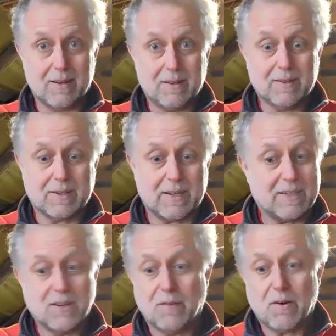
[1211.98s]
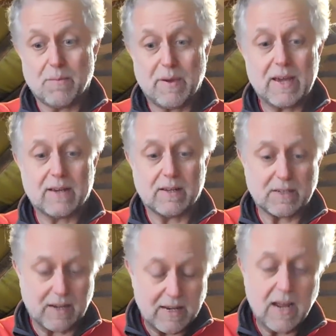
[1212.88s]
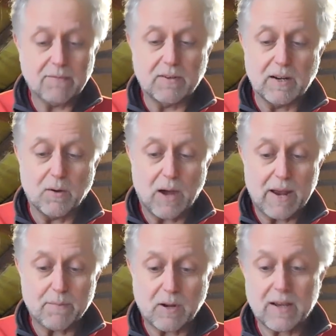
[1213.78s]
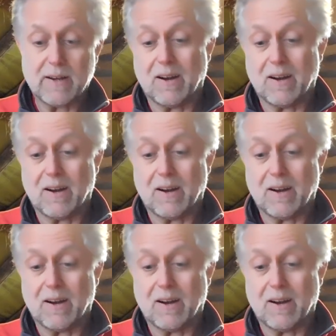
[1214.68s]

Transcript: Look at it, it's not very big, it's a lovely little hand plane.